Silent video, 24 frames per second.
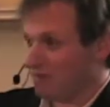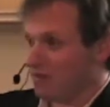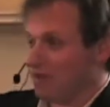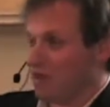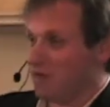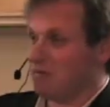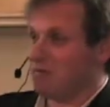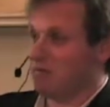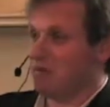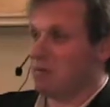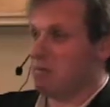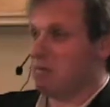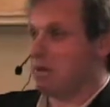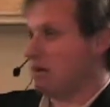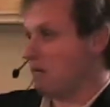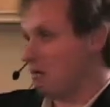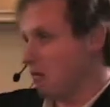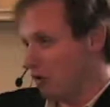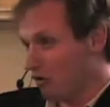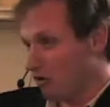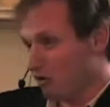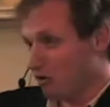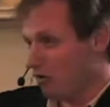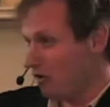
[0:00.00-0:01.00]
and I'm
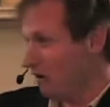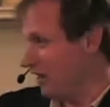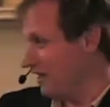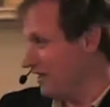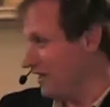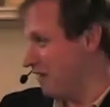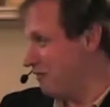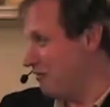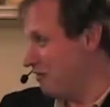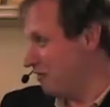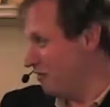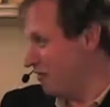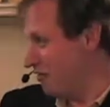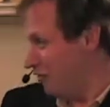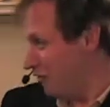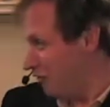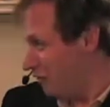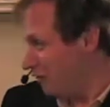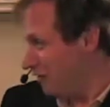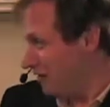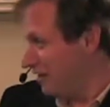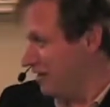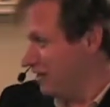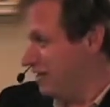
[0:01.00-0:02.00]
not going to go anytime too
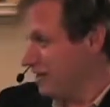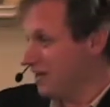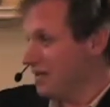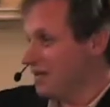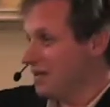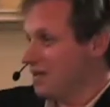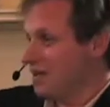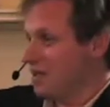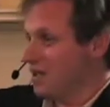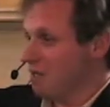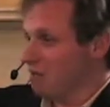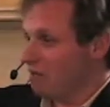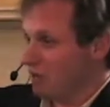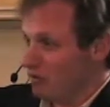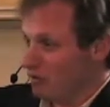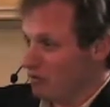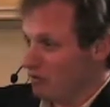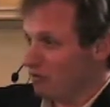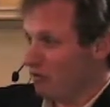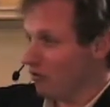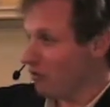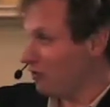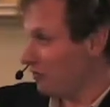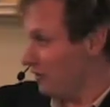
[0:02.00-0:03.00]
soon, but
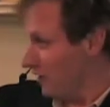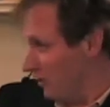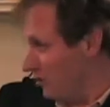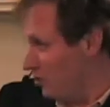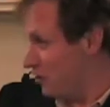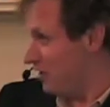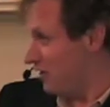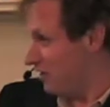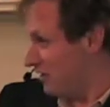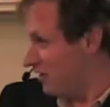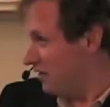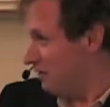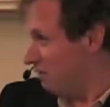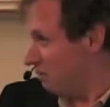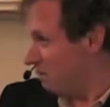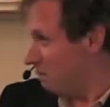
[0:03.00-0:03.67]
those leeches?